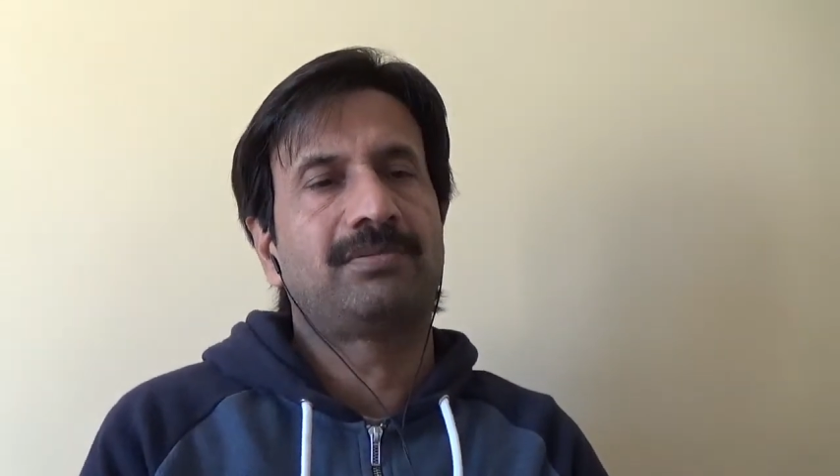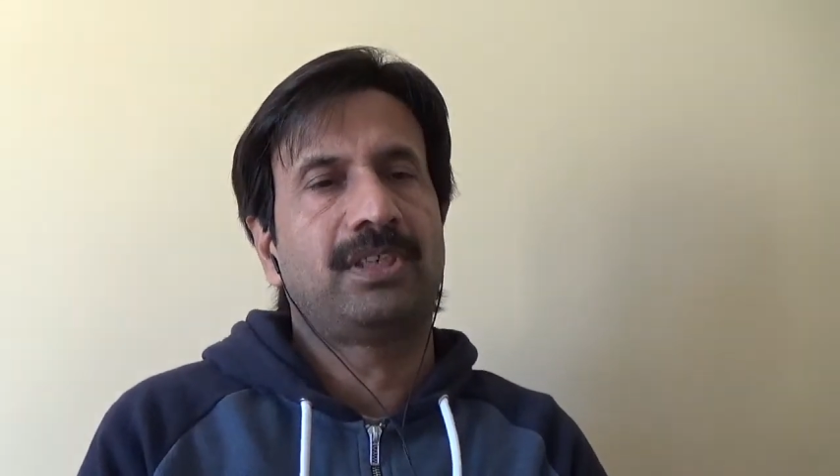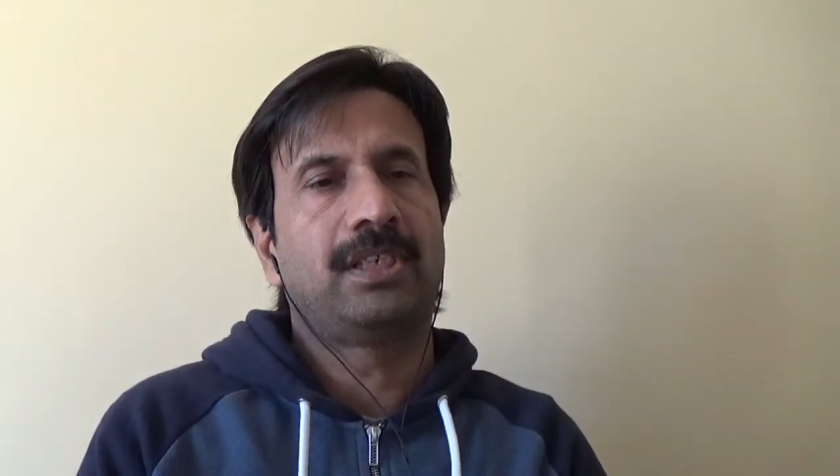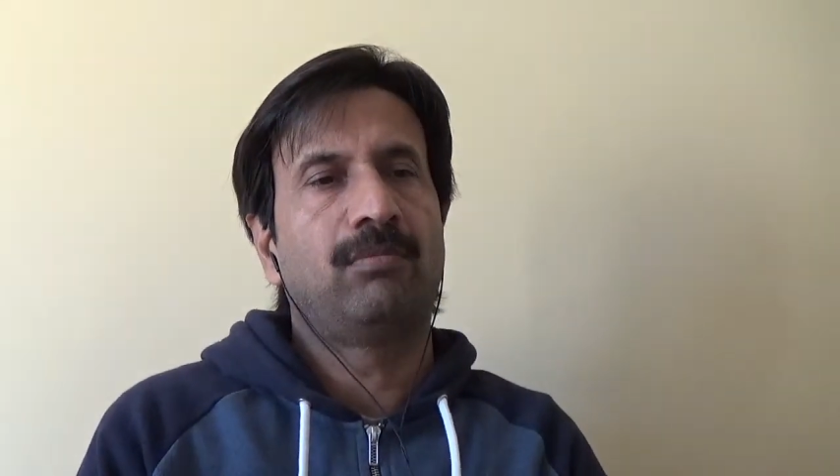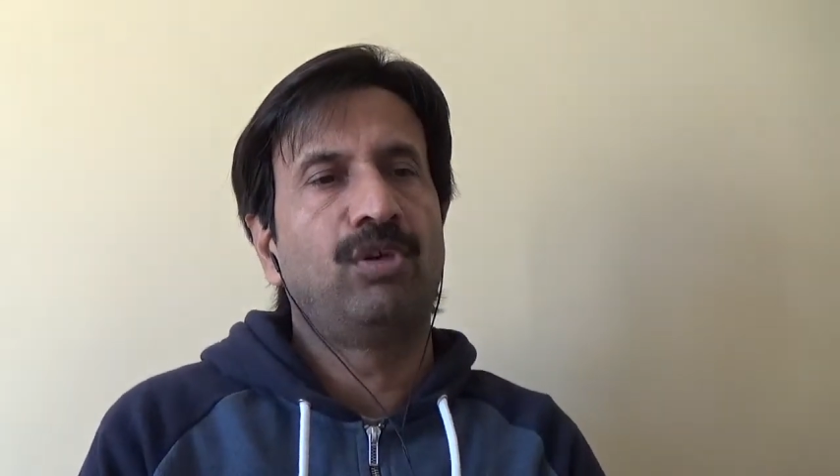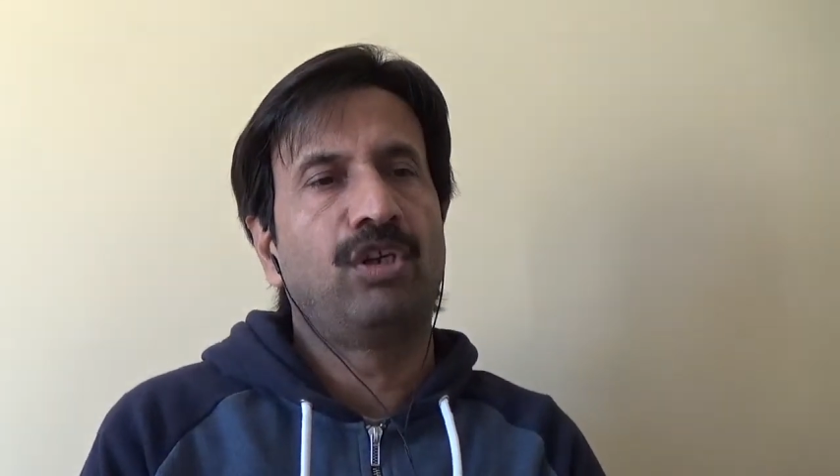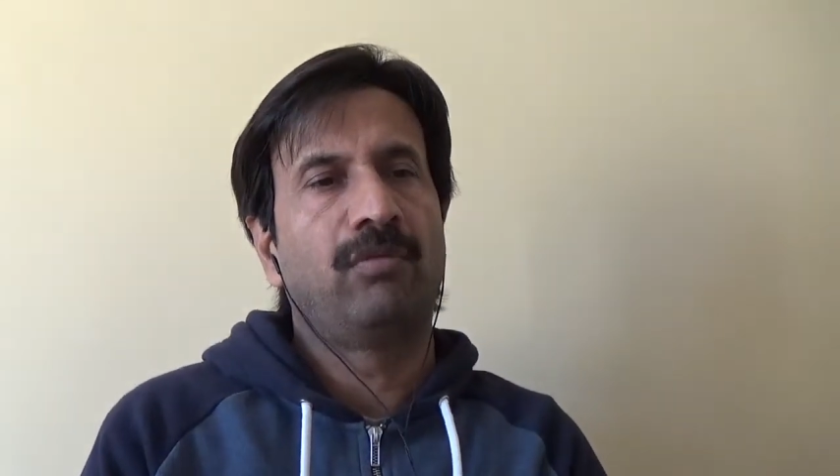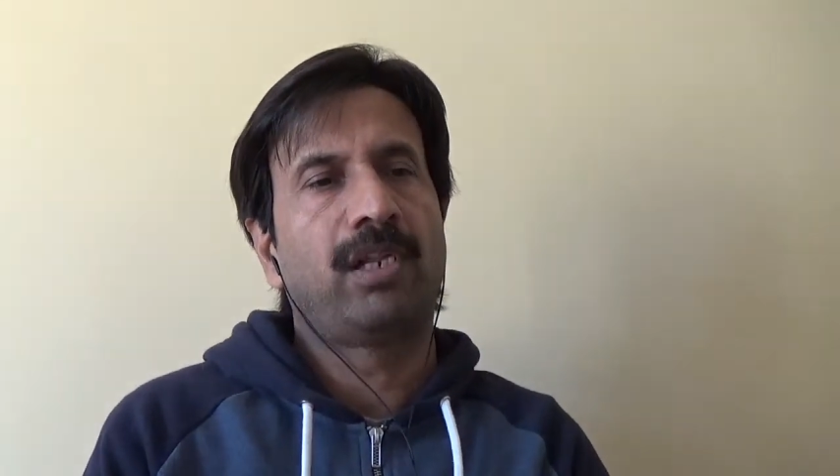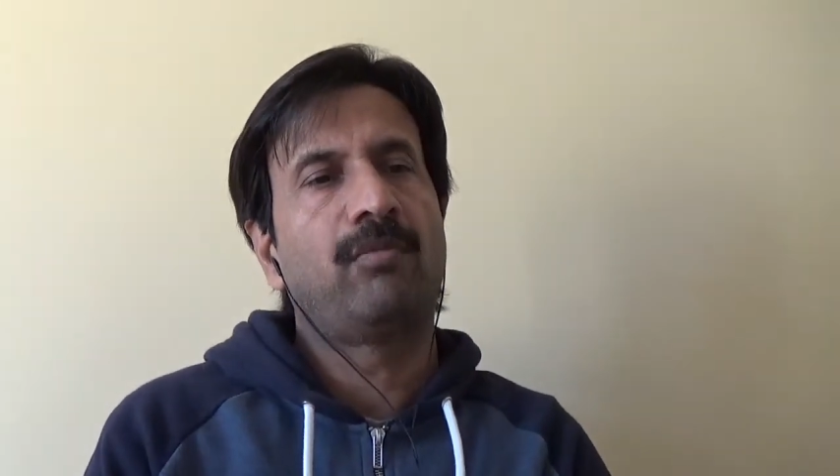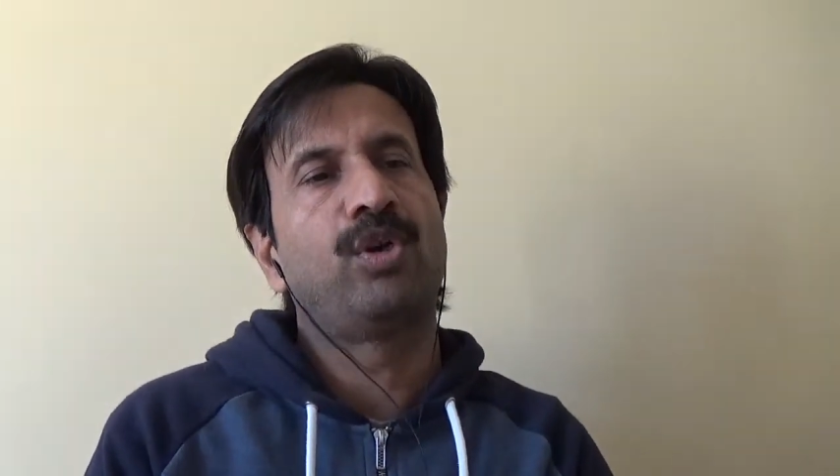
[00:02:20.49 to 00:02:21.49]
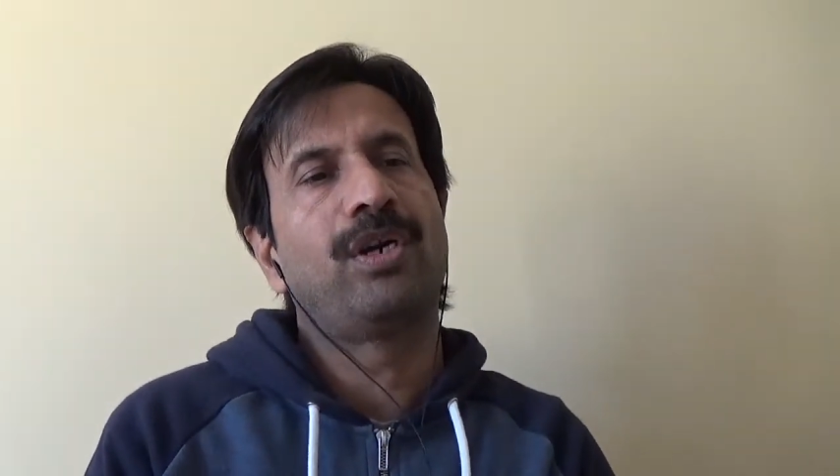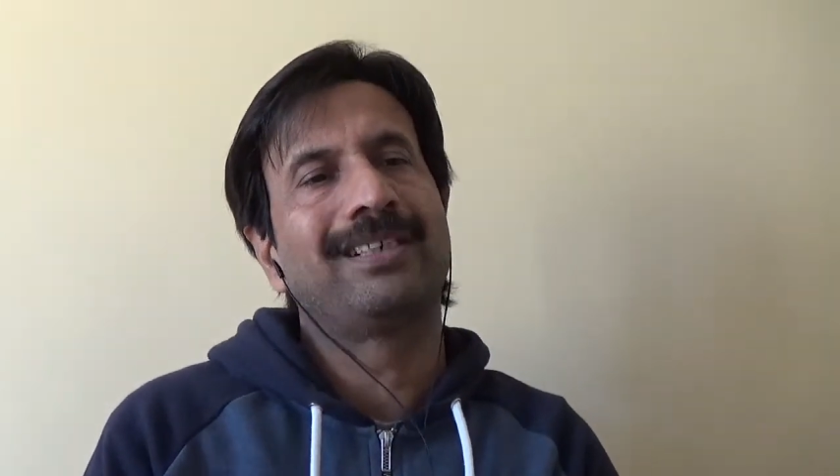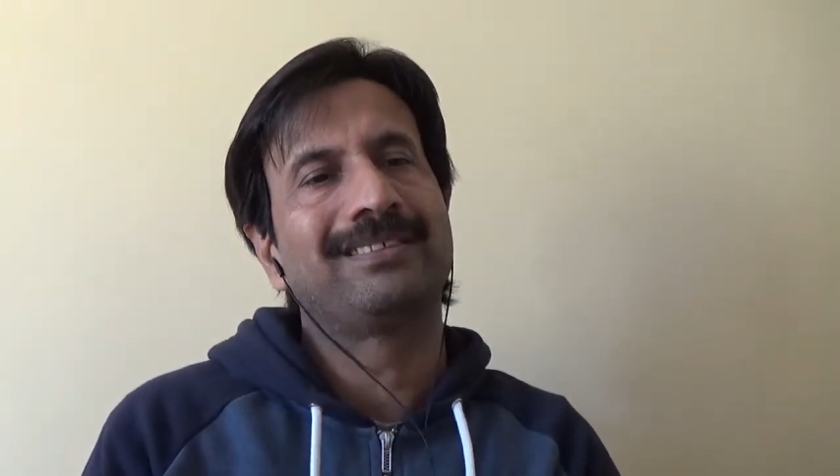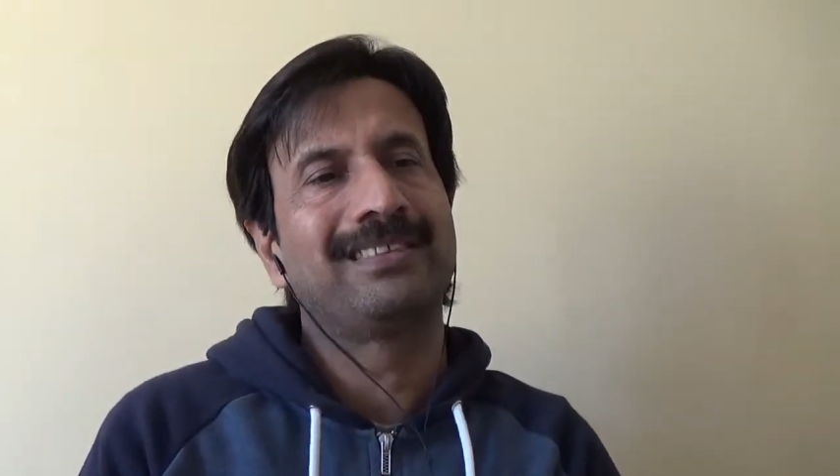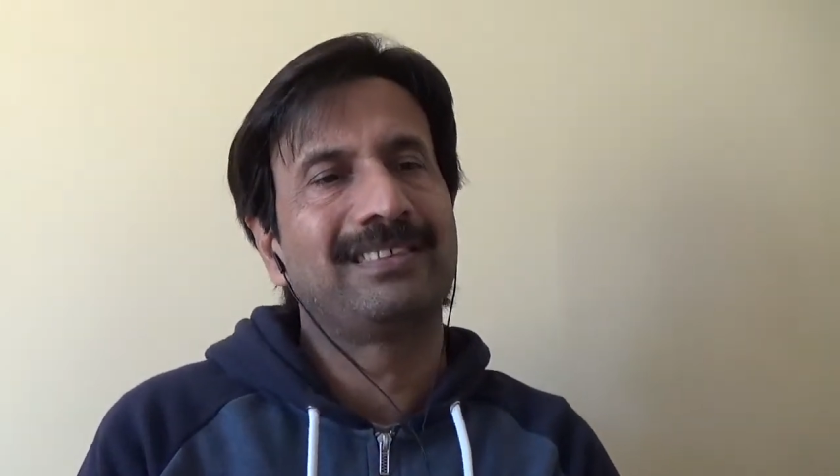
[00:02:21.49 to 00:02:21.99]
website
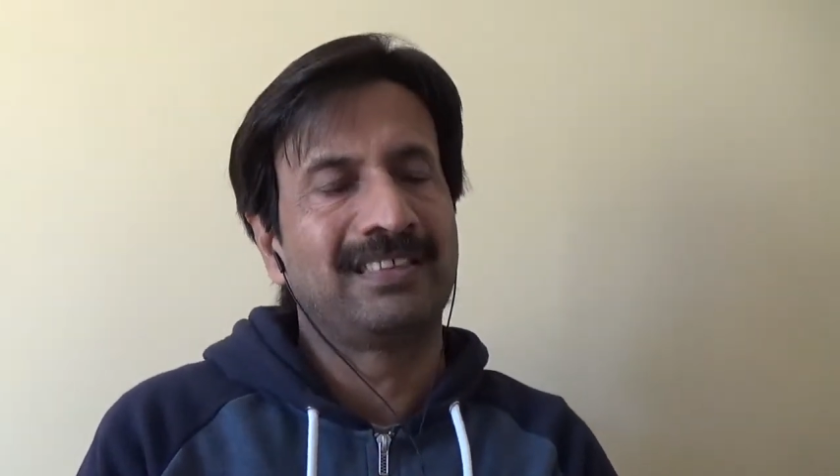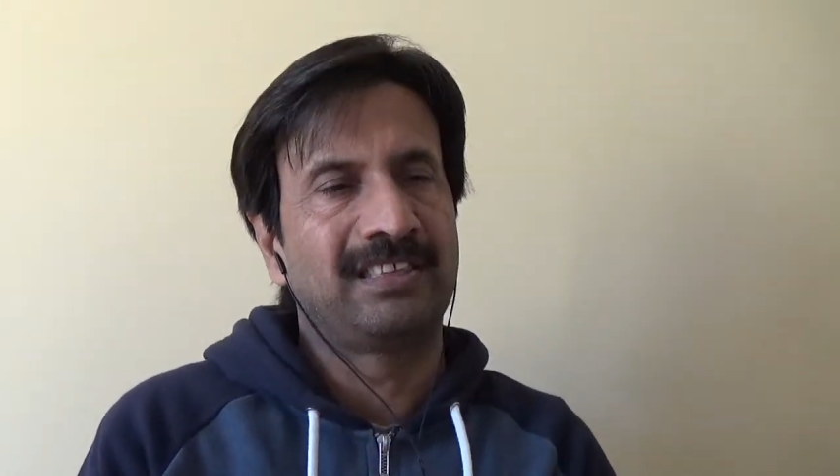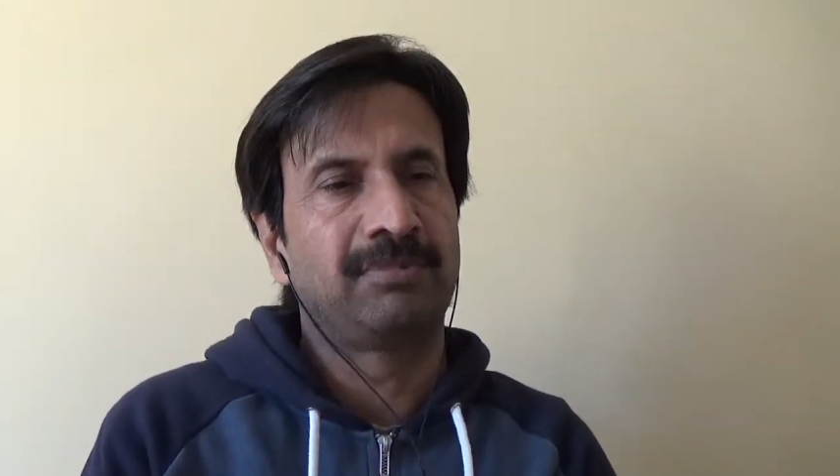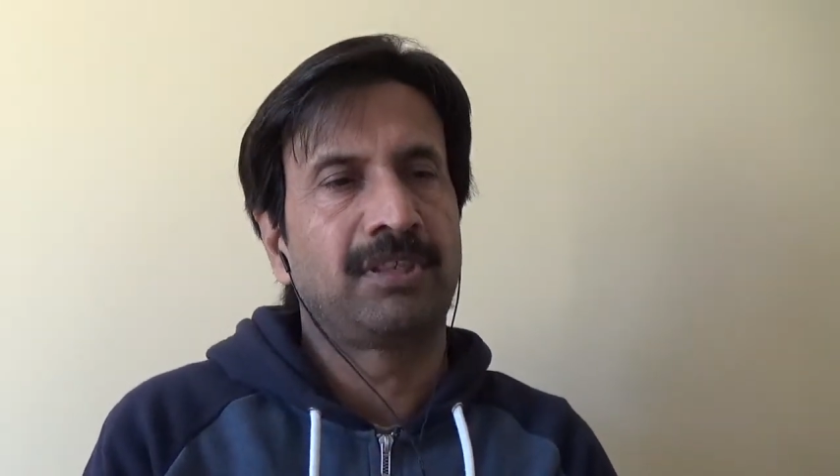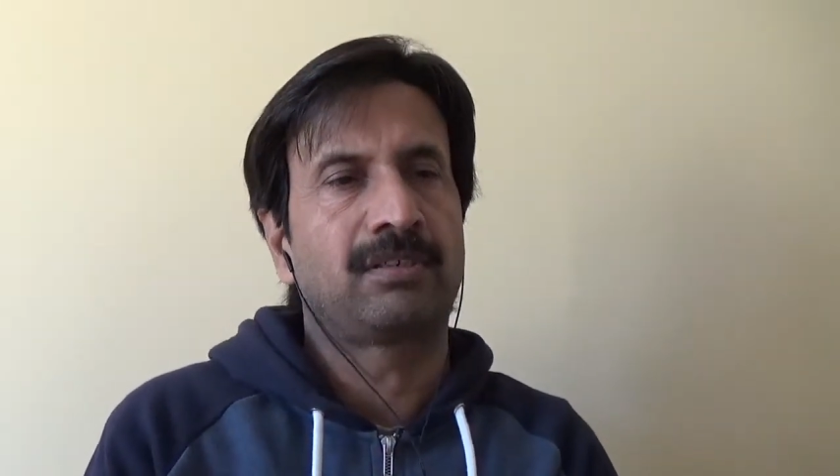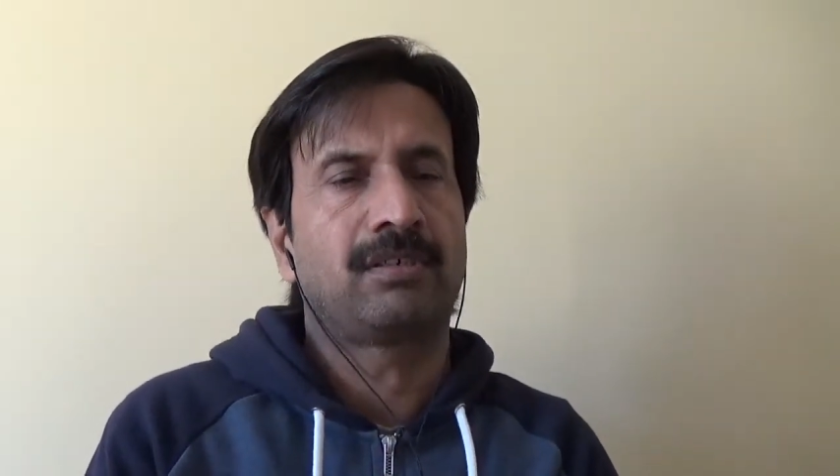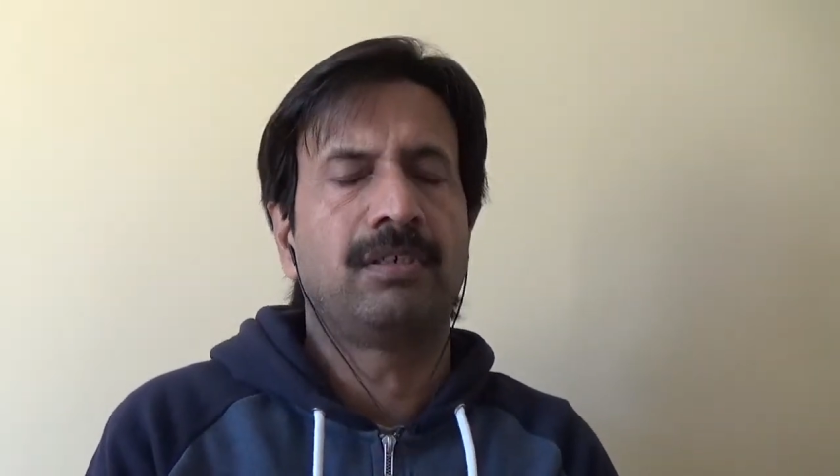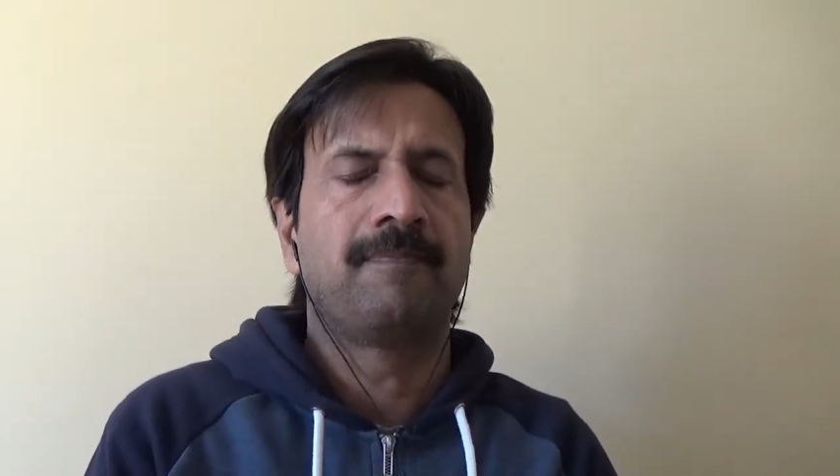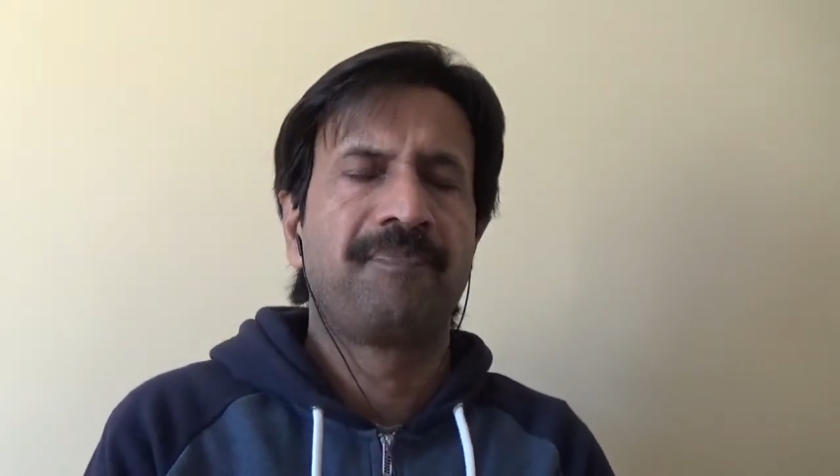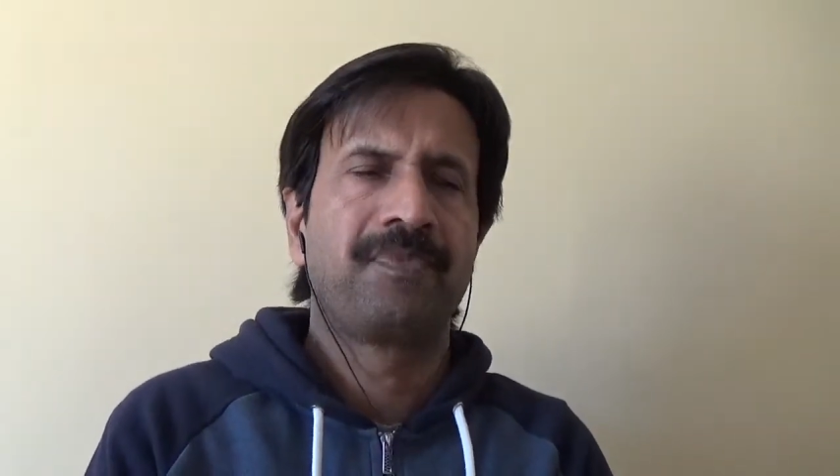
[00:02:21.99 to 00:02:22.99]
www.diseaseandtreatment.com